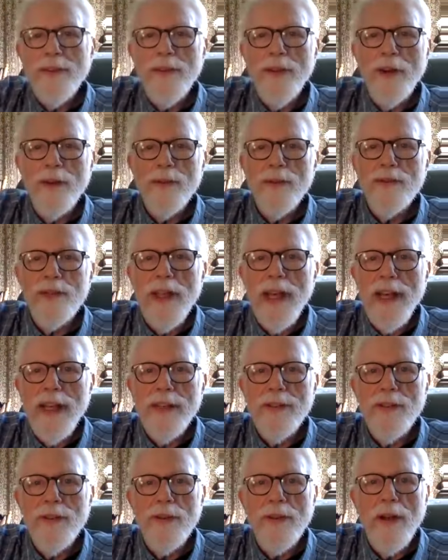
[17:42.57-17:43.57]
those
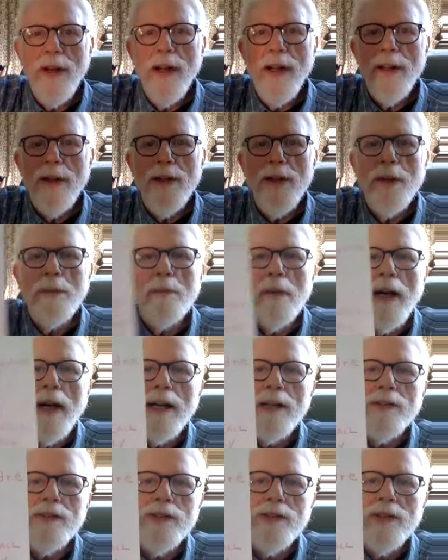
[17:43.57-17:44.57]
guys are all the
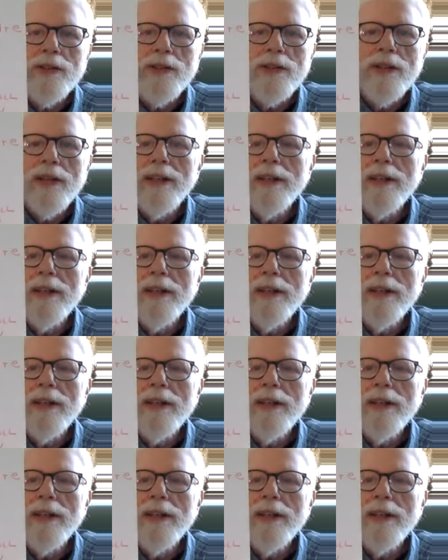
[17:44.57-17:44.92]
boss